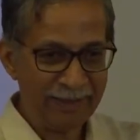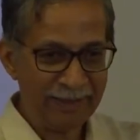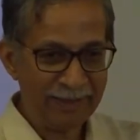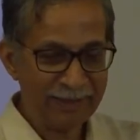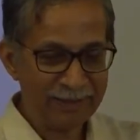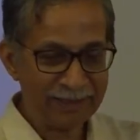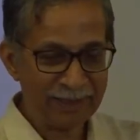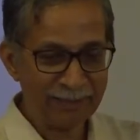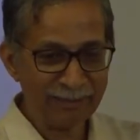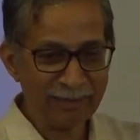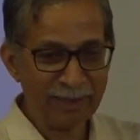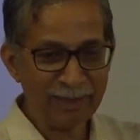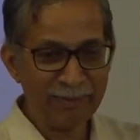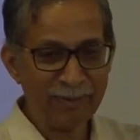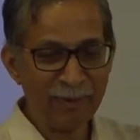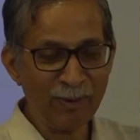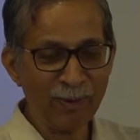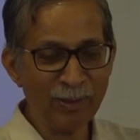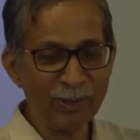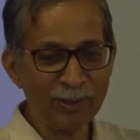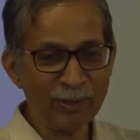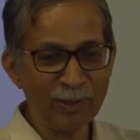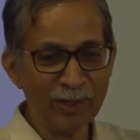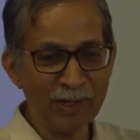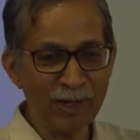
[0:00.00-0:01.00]
Sometimes I
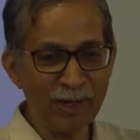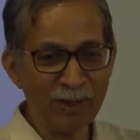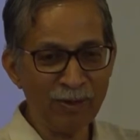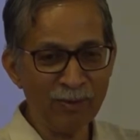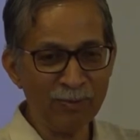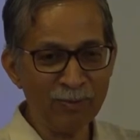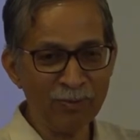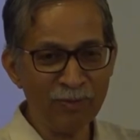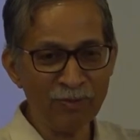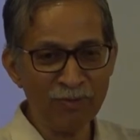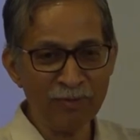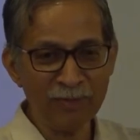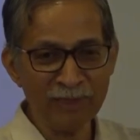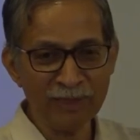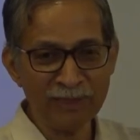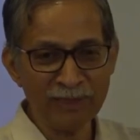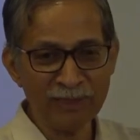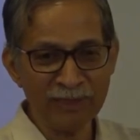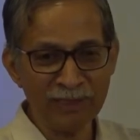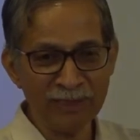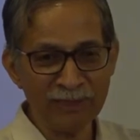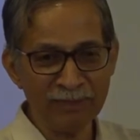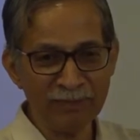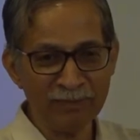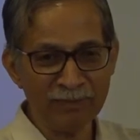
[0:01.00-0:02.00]
want to allow movements
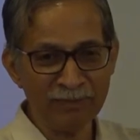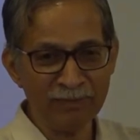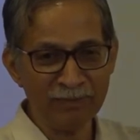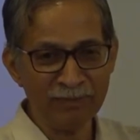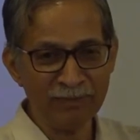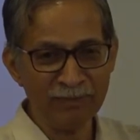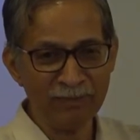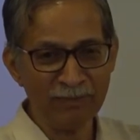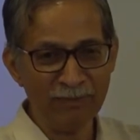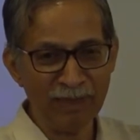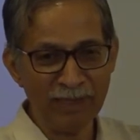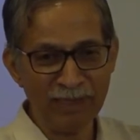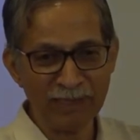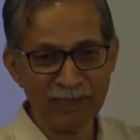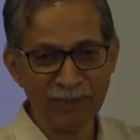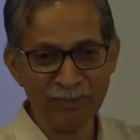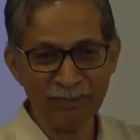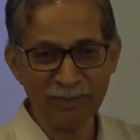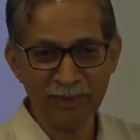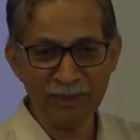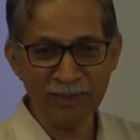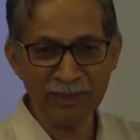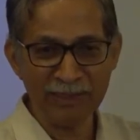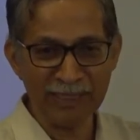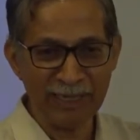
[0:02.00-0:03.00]
in
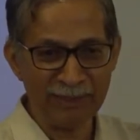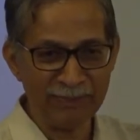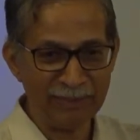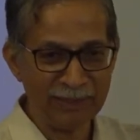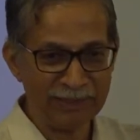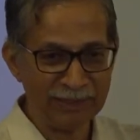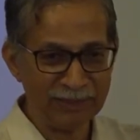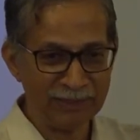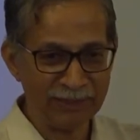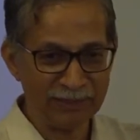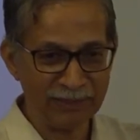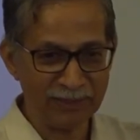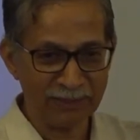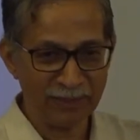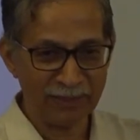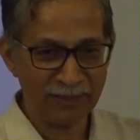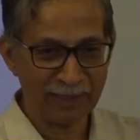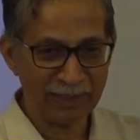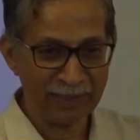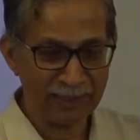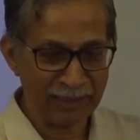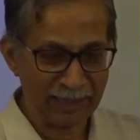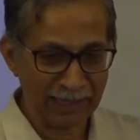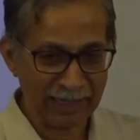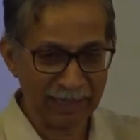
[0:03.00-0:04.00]
multiple dimensions,
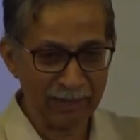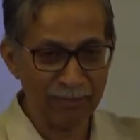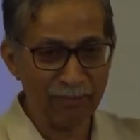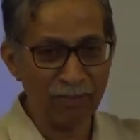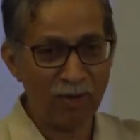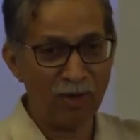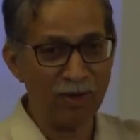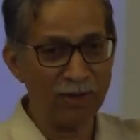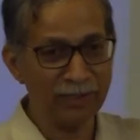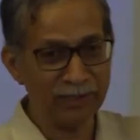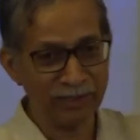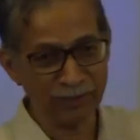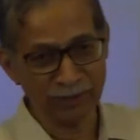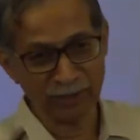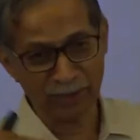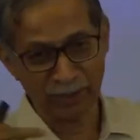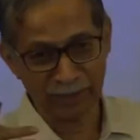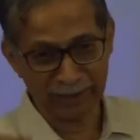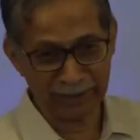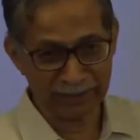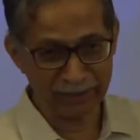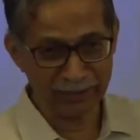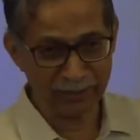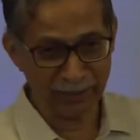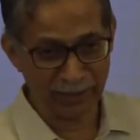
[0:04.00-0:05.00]
right? Like a ball and
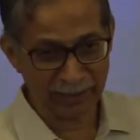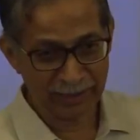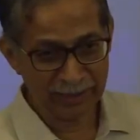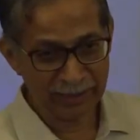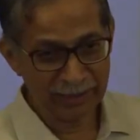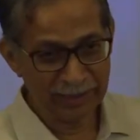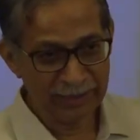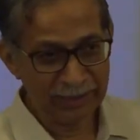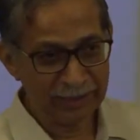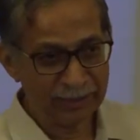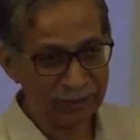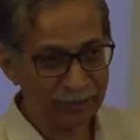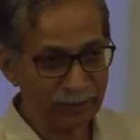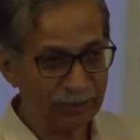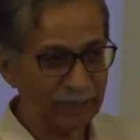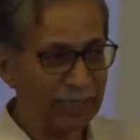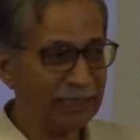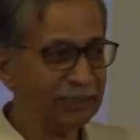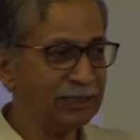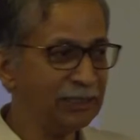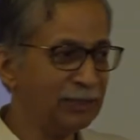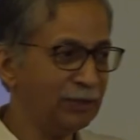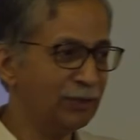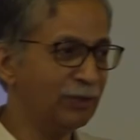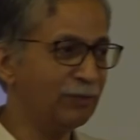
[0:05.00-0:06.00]
socket joint. So that's it.